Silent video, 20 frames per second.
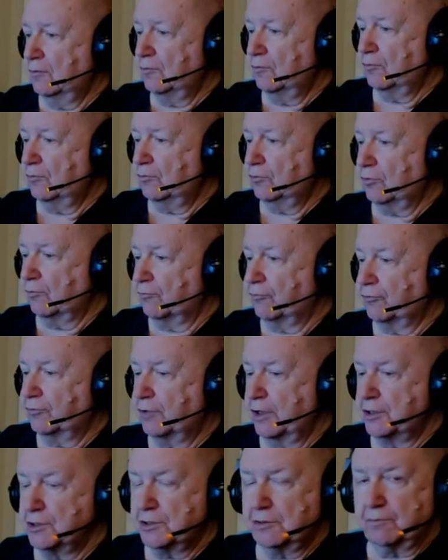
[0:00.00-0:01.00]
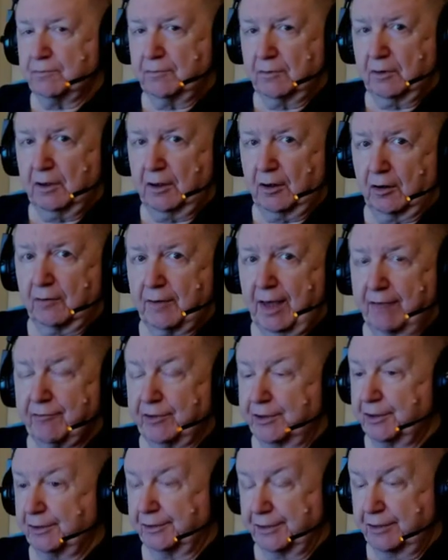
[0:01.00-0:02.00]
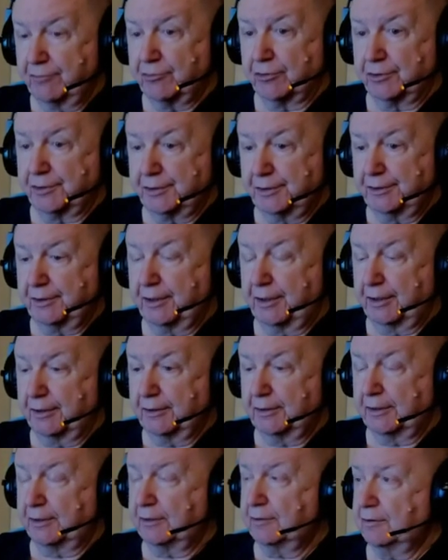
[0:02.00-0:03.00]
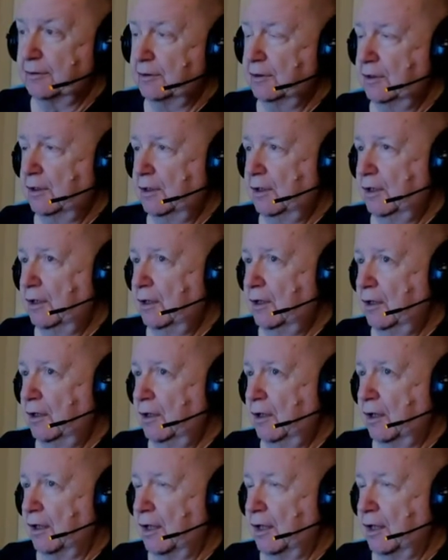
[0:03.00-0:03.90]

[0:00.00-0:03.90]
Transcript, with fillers: some fresh, you know, have it delivered, you know, and and